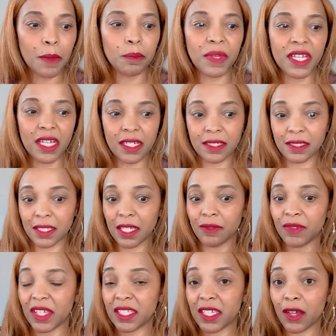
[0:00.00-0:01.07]
Because
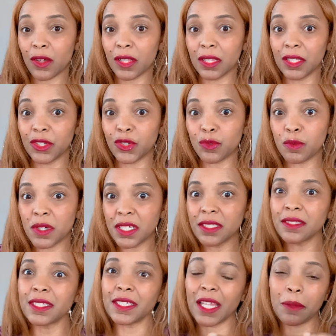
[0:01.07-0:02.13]
if they tell a little
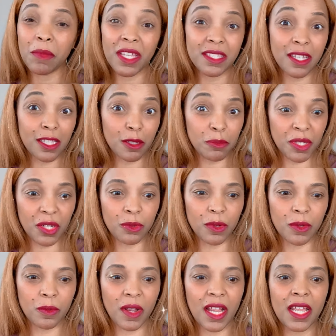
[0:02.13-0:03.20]
one, then they may tell a big
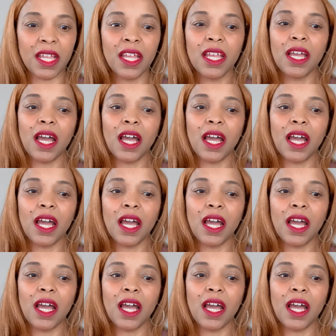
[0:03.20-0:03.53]
one, right?